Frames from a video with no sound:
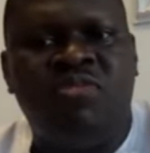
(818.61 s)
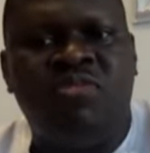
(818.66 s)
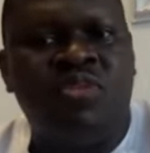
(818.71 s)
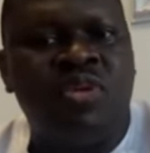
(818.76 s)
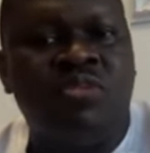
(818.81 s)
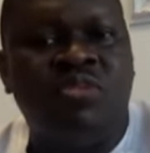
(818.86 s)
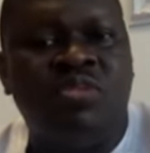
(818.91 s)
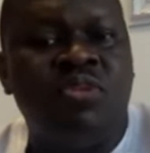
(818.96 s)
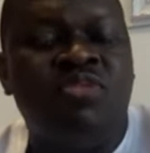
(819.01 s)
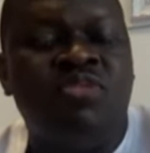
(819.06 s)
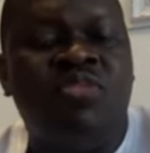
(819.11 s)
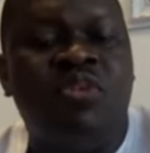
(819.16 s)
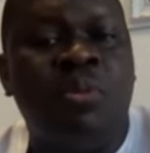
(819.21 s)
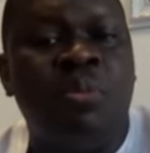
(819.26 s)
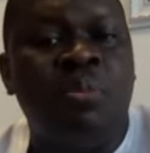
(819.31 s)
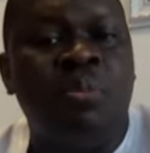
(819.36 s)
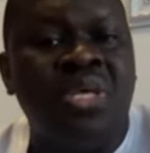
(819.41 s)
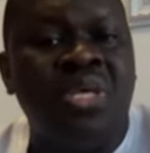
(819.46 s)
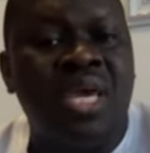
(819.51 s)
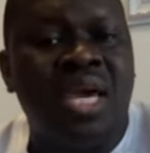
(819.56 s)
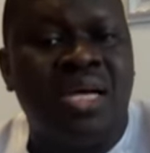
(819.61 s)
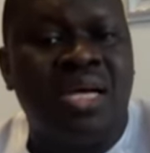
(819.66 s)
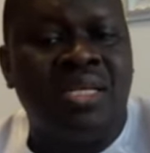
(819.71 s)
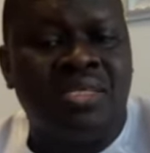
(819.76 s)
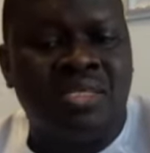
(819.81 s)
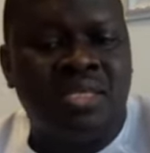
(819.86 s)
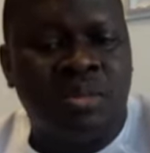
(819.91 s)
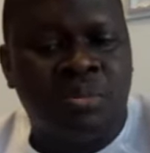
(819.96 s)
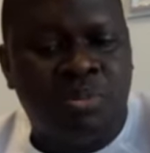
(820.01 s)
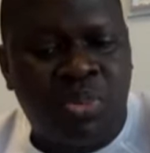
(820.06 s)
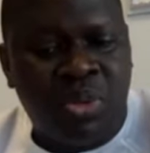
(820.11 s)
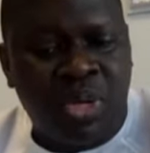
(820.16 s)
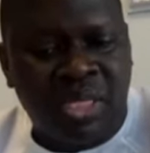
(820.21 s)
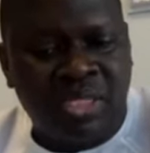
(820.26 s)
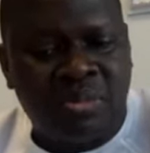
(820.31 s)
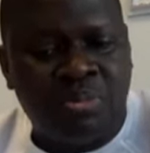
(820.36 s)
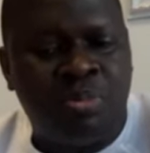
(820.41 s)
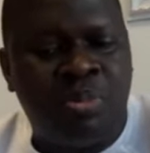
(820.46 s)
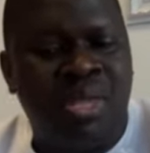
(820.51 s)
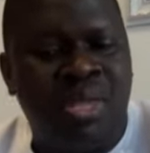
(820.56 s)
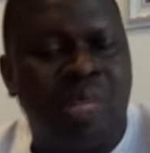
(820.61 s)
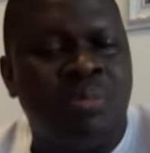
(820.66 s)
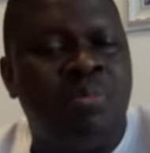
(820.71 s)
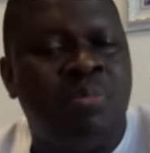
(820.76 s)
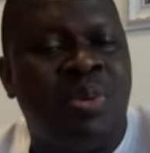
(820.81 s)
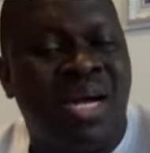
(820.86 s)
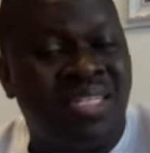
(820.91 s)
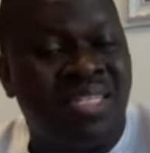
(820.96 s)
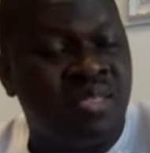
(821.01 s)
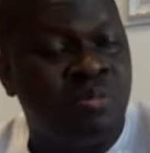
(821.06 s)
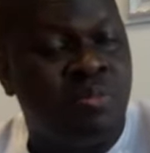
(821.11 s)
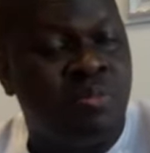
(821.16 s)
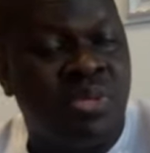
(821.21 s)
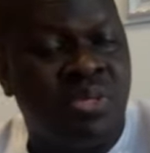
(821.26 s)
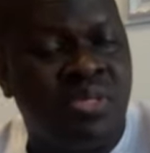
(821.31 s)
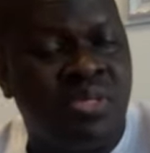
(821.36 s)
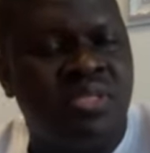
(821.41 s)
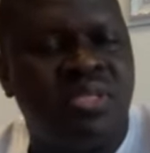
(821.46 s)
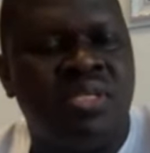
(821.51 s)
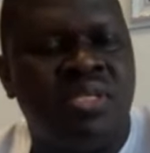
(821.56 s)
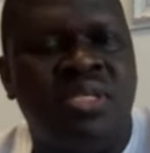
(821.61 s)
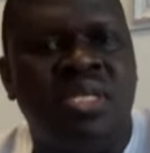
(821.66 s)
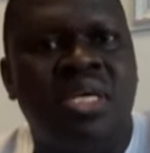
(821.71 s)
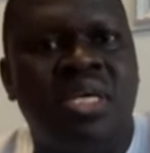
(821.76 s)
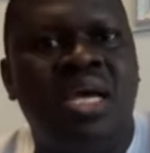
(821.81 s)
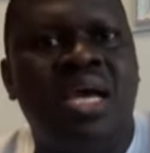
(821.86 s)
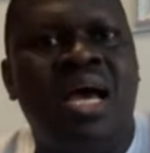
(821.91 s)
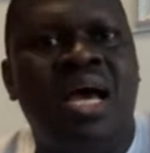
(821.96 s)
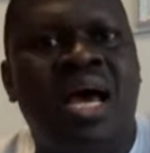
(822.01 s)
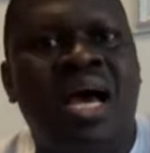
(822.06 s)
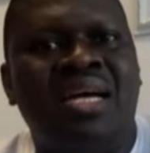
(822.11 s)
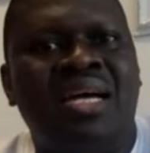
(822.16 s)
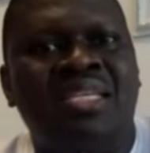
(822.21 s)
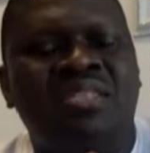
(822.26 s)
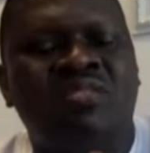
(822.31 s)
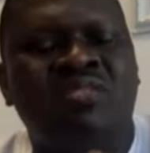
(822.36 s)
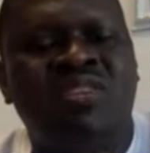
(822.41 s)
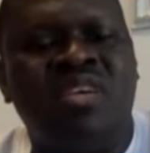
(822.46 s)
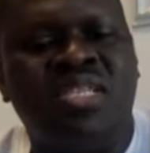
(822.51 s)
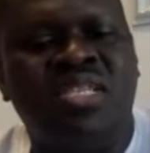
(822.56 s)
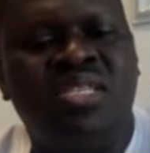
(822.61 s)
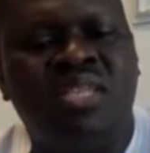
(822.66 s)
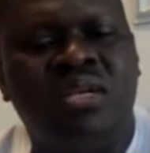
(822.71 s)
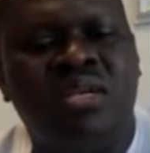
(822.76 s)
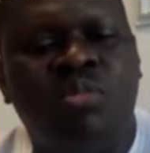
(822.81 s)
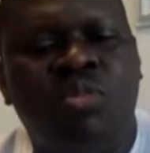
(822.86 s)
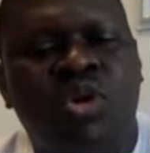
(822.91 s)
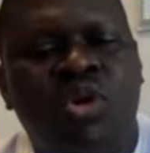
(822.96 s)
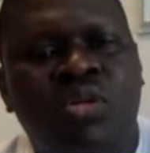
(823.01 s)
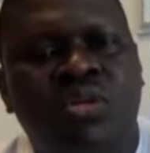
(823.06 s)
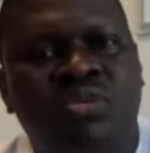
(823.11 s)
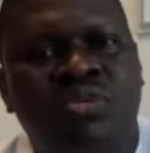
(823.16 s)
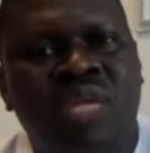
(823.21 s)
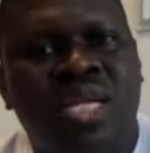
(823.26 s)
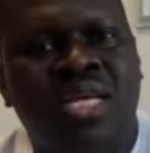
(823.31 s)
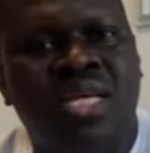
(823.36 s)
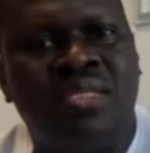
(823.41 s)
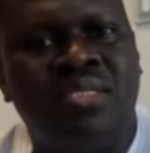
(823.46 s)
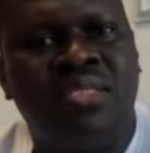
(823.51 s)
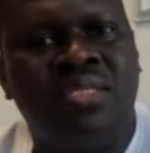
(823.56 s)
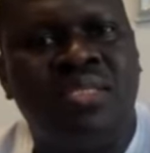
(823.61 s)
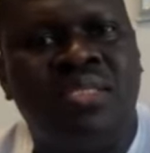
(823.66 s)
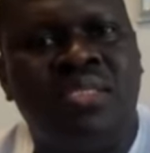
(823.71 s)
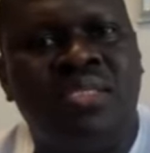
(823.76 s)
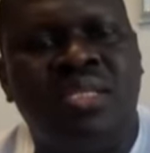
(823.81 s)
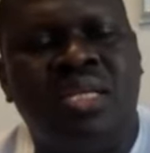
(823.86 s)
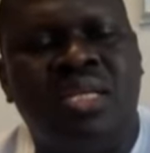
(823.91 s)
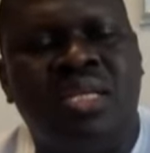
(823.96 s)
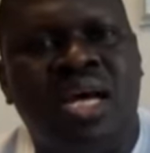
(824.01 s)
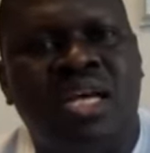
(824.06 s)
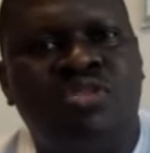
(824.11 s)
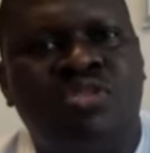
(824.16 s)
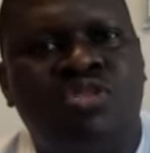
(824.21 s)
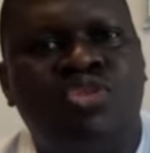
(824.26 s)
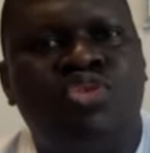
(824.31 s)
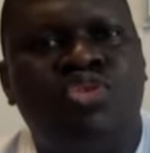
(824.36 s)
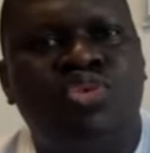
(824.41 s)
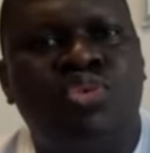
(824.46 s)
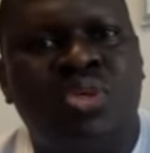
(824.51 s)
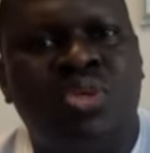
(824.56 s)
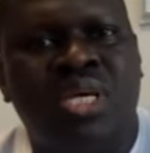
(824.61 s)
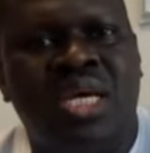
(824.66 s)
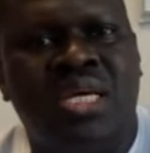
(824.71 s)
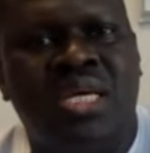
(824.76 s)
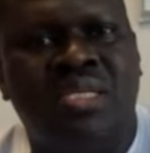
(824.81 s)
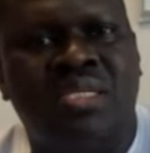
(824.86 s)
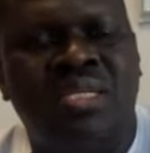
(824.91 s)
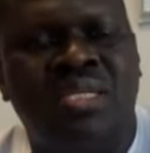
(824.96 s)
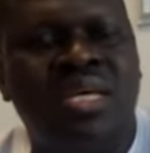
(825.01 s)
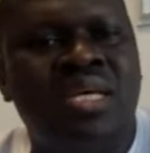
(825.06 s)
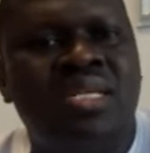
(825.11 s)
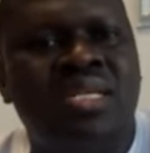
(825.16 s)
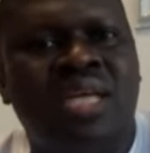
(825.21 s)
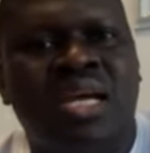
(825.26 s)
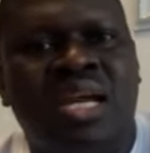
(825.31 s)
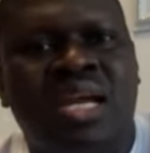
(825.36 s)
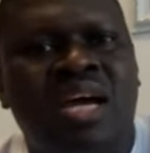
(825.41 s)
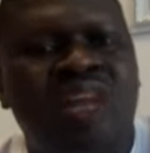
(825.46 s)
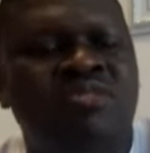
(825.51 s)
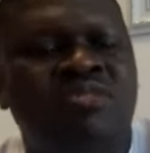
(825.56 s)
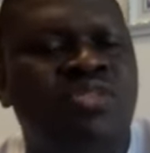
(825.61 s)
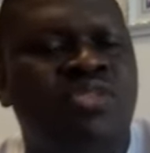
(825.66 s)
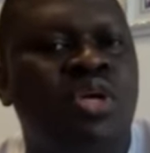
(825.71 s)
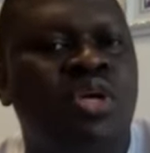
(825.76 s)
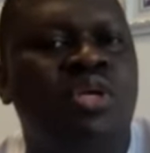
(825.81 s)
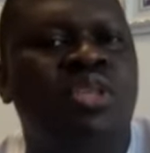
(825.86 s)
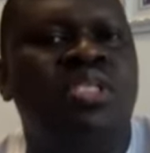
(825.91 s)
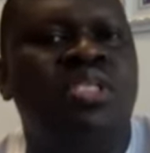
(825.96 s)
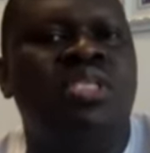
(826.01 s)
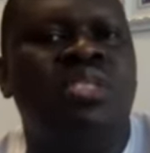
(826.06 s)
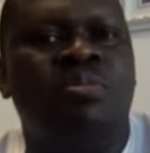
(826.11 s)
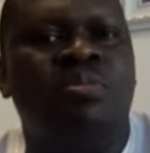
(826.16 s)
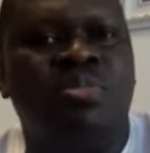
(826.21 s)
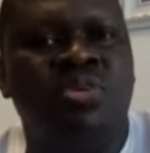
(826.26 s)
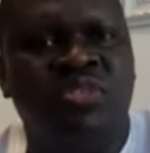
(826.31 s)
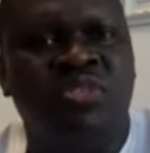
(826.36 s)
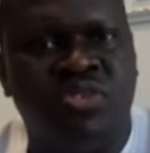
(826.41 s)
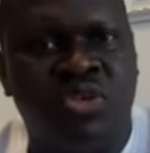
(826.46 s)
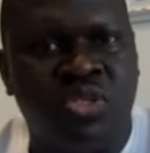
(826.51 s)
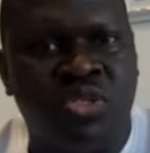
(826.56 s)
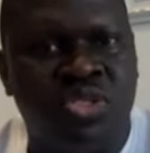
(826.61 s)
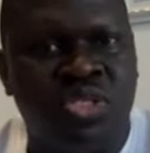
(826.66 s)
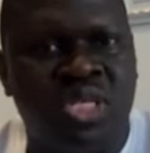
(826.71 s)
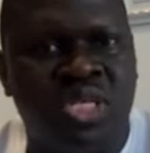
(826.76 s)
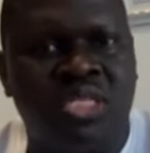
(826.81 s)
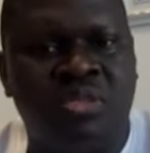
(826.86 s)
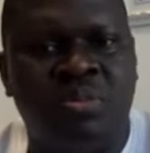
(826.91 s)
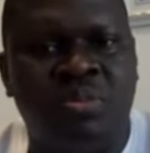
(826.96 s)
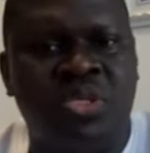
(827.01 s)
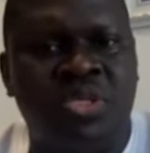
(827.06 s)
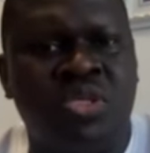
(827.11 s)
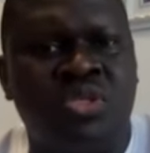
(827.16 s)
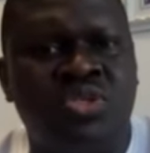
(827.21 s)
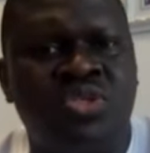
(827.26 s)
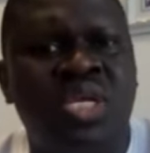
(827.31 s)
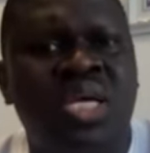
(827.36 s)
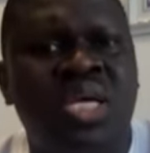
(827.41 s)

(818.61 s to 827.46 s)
Even for me as a person, I'd invested more in real estate in the last 2 years than I've done in the previous years because